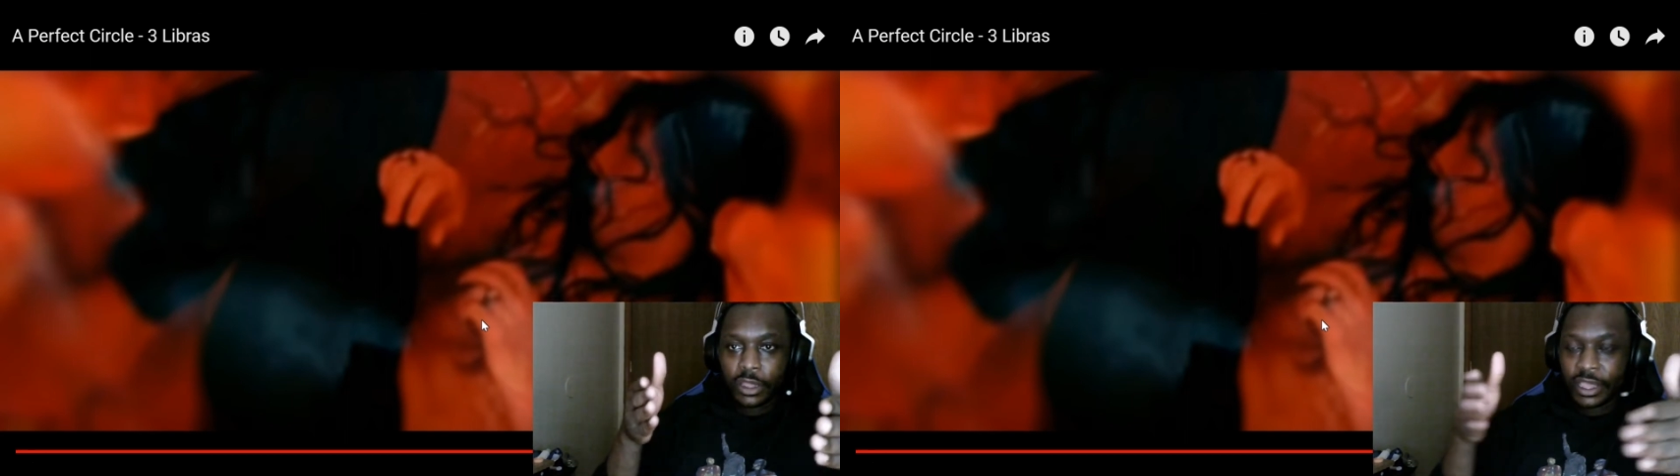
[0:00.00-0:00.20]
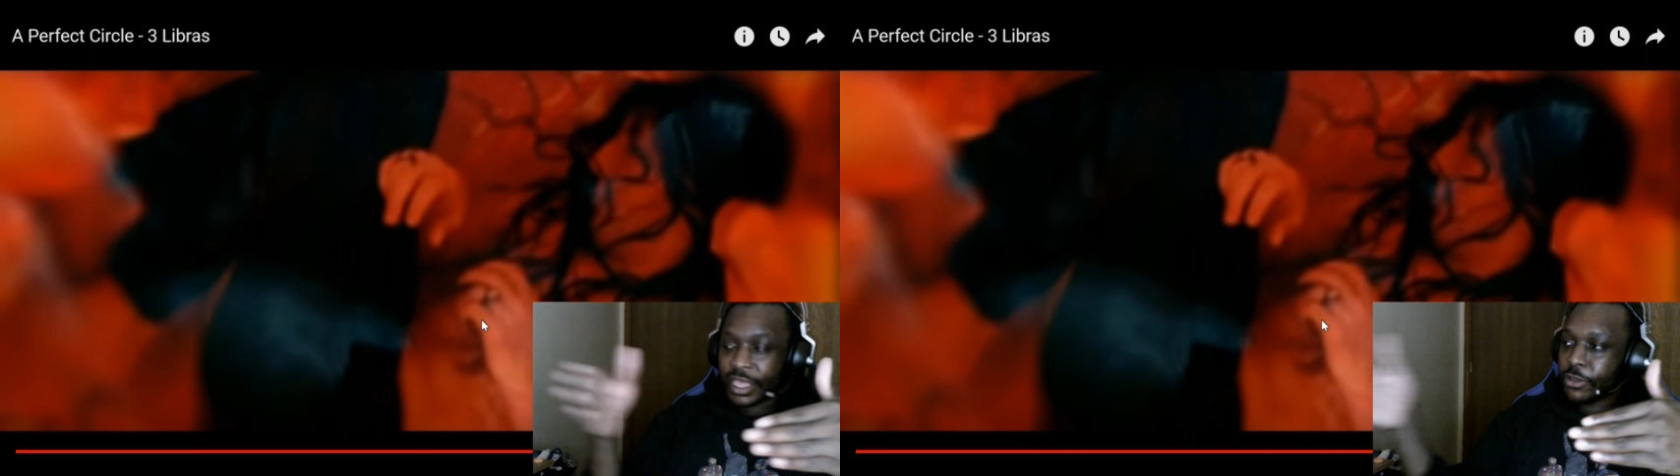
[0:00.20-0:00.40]

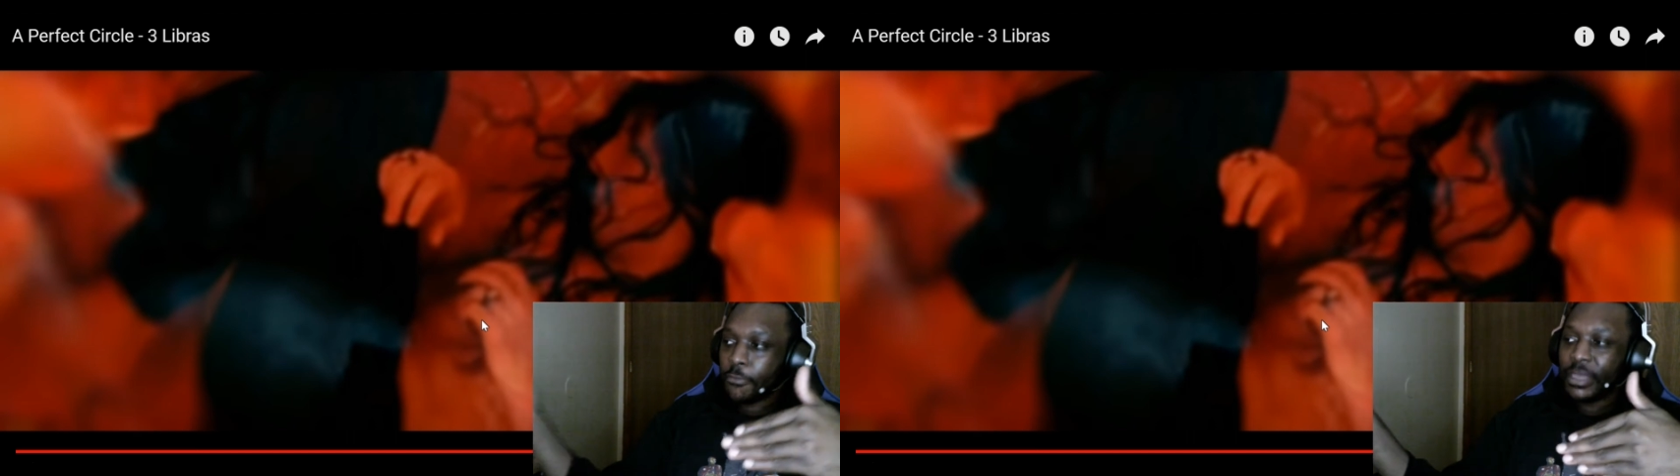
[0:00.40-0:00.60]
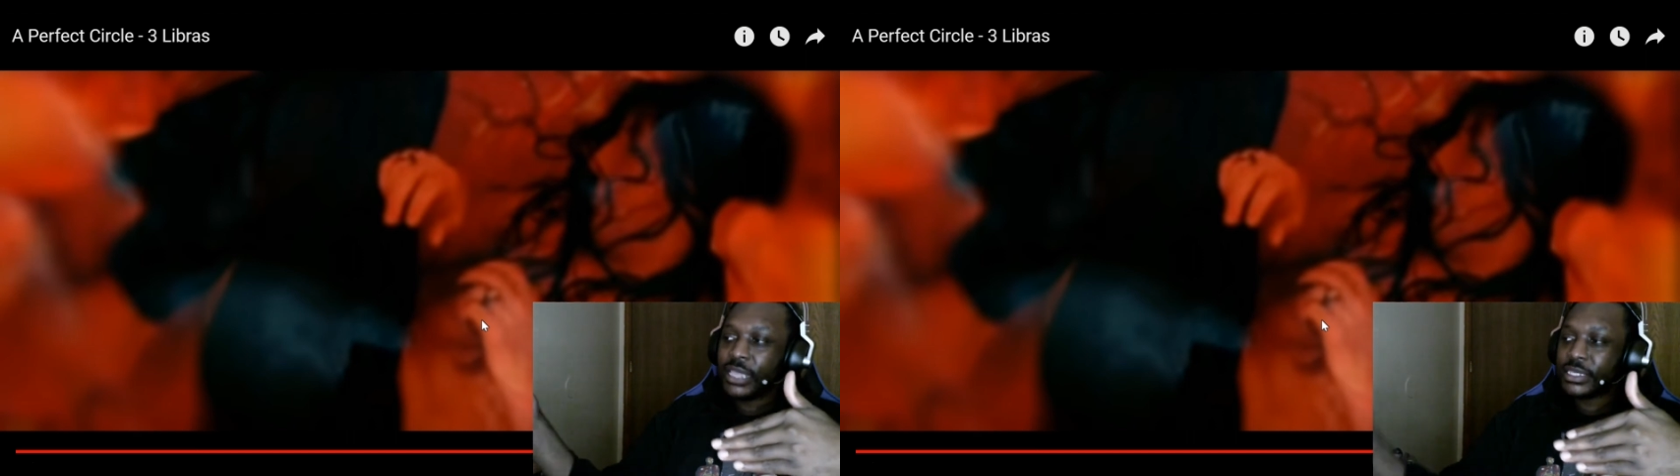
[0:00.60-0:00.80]
it
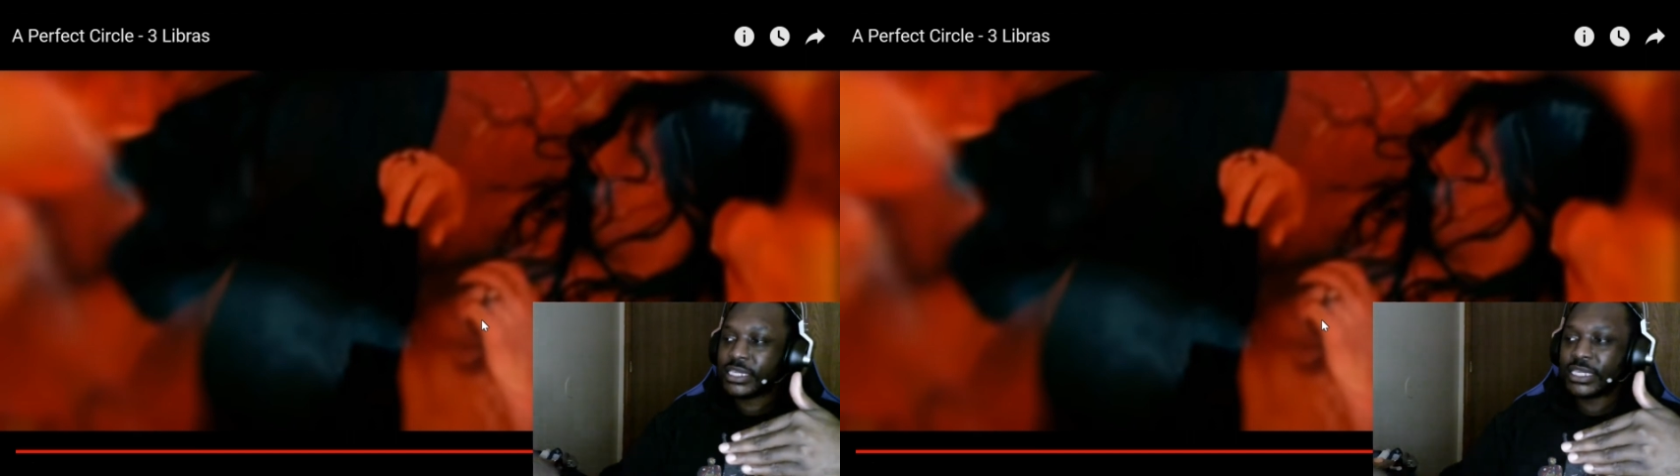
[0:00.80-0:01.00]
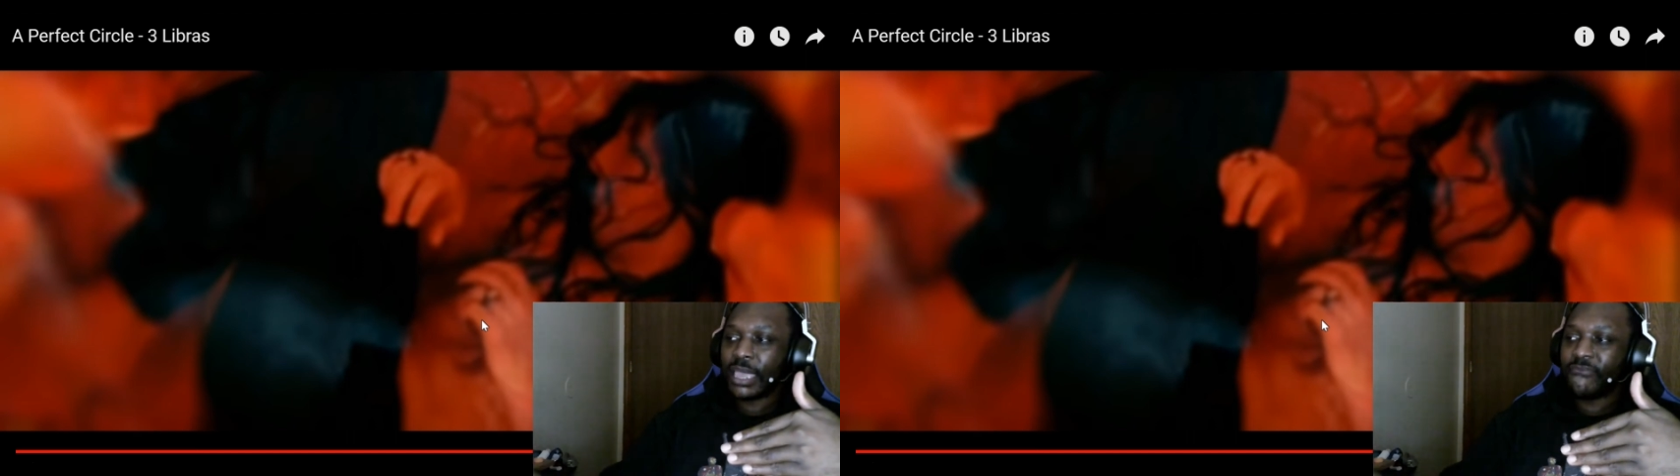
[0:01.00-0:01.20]
repeats the
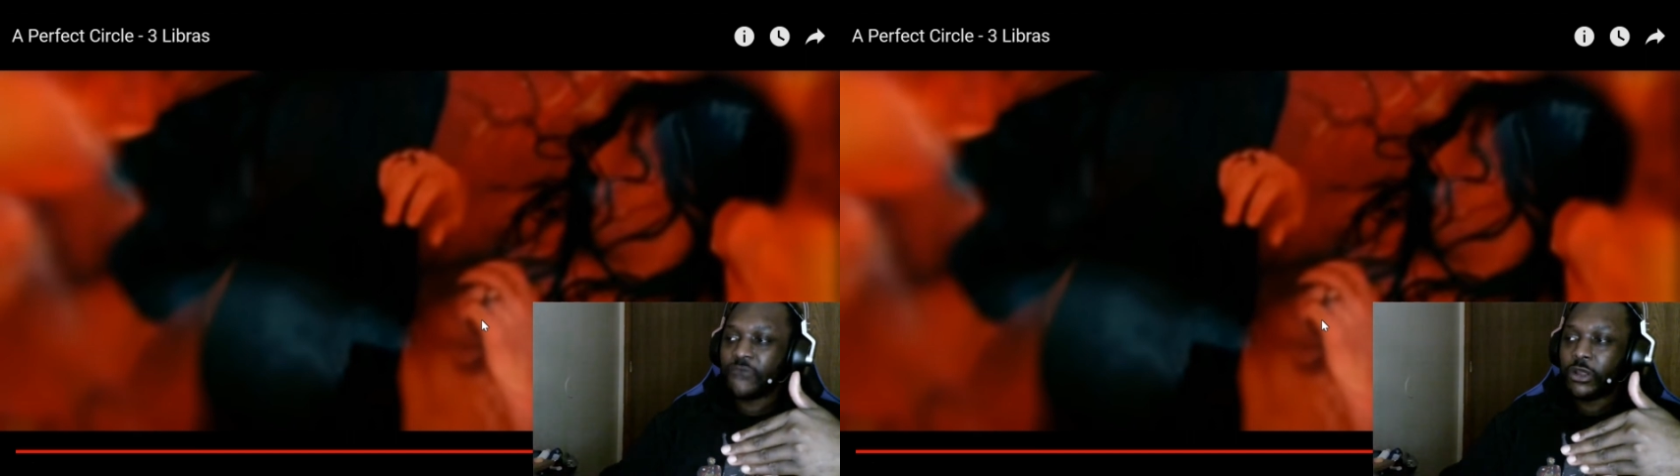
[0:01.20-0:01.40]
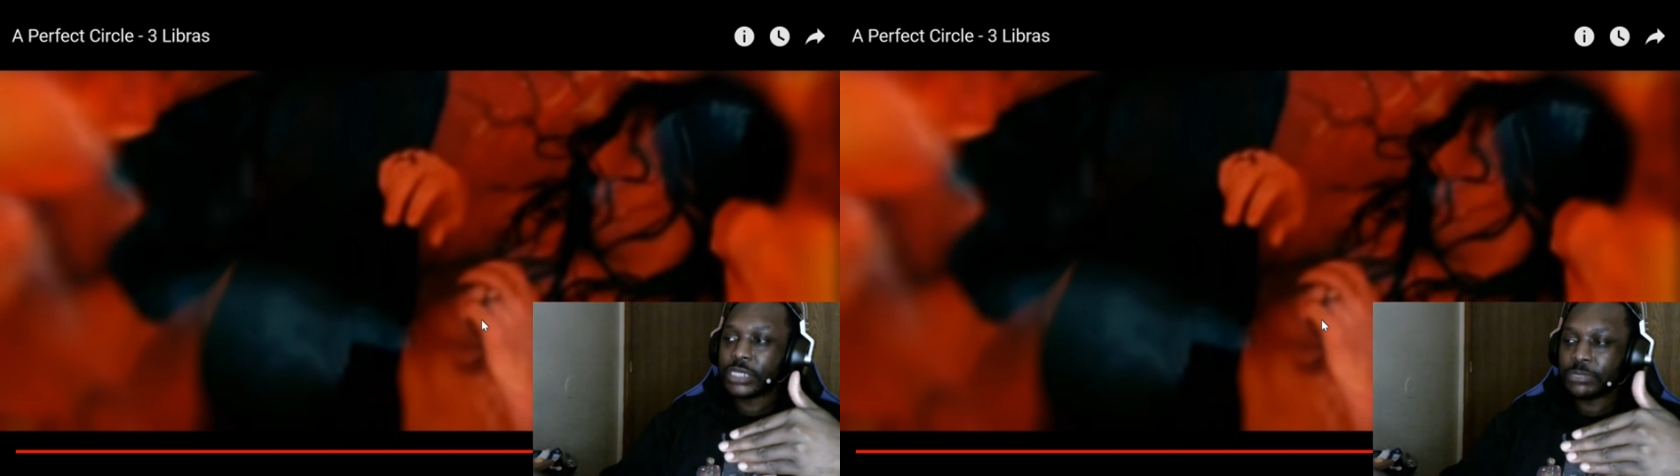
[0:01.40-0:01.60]
same
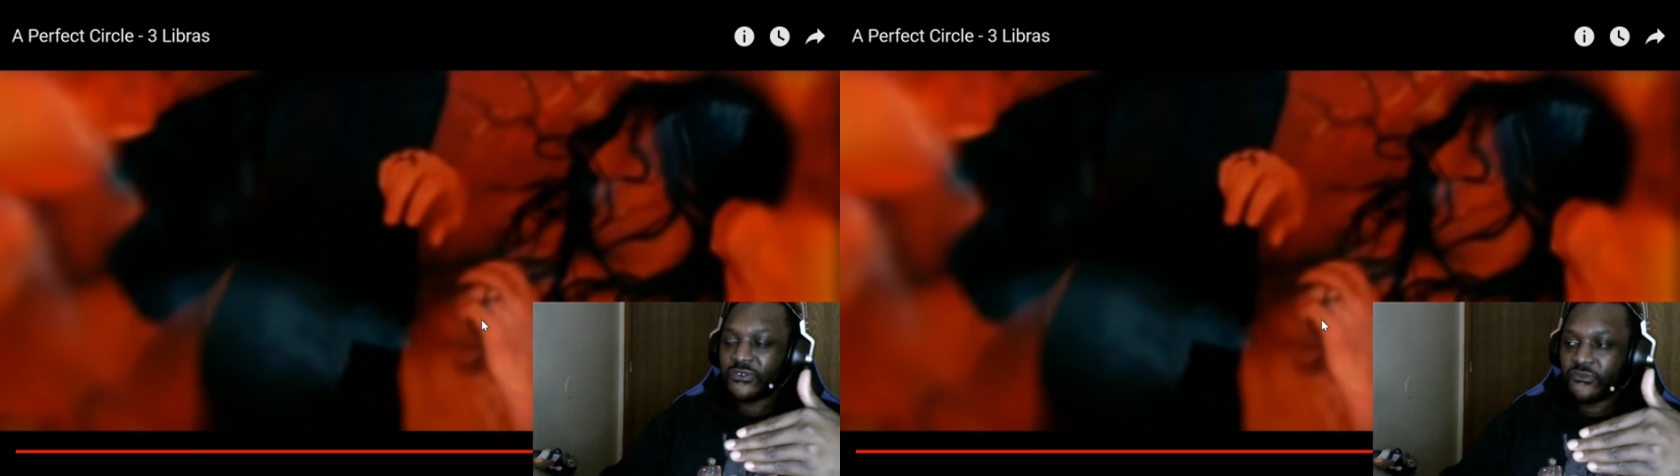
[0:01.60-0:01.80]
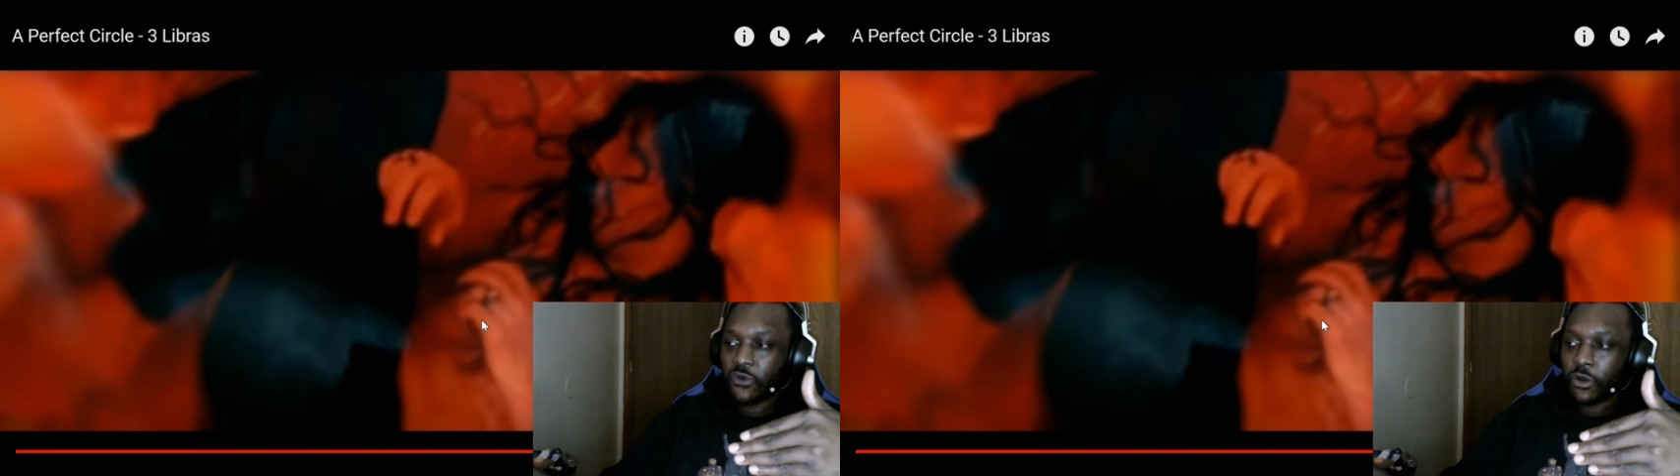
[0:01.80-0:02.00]
verse as
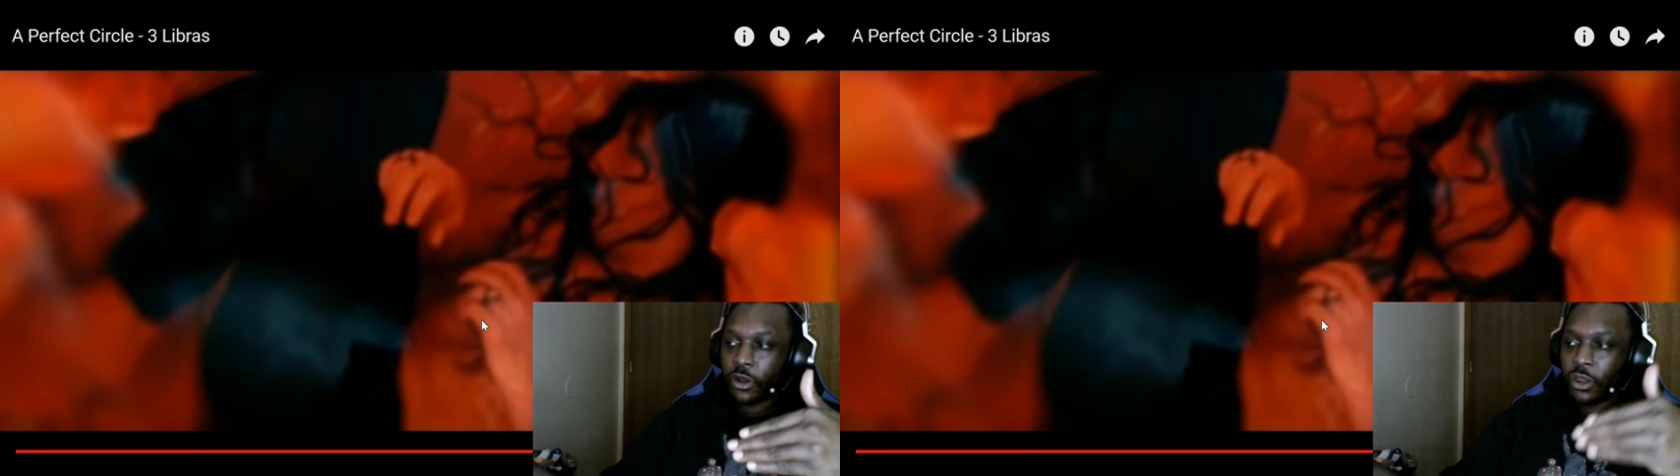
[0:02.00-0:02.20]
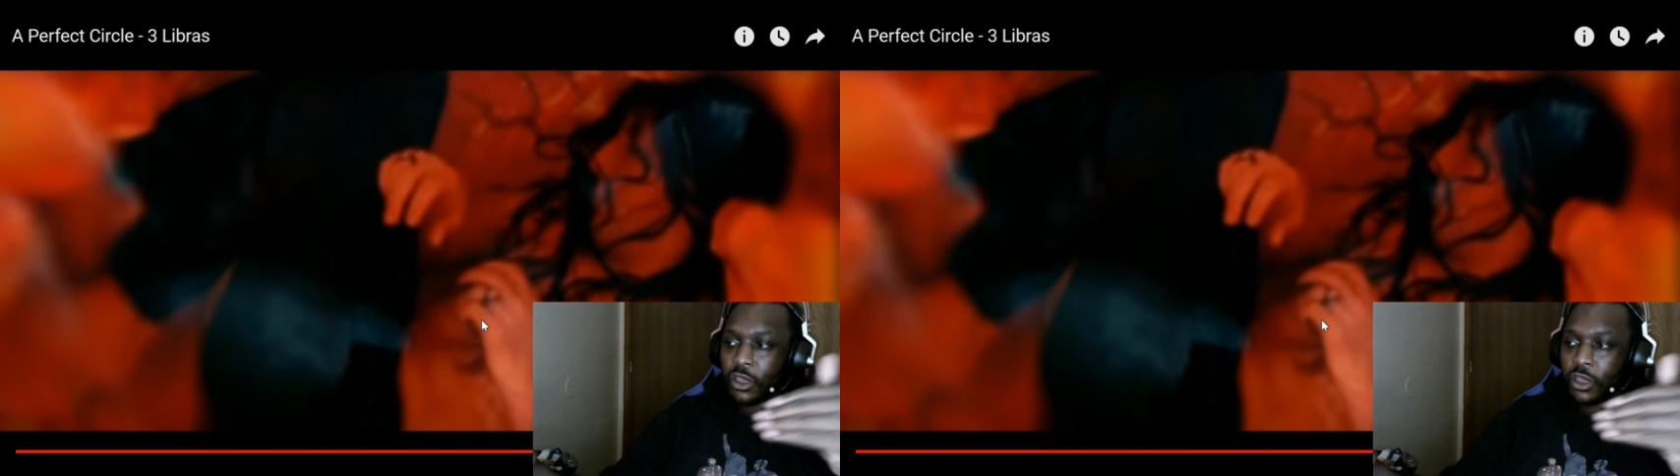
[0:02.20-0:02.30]
before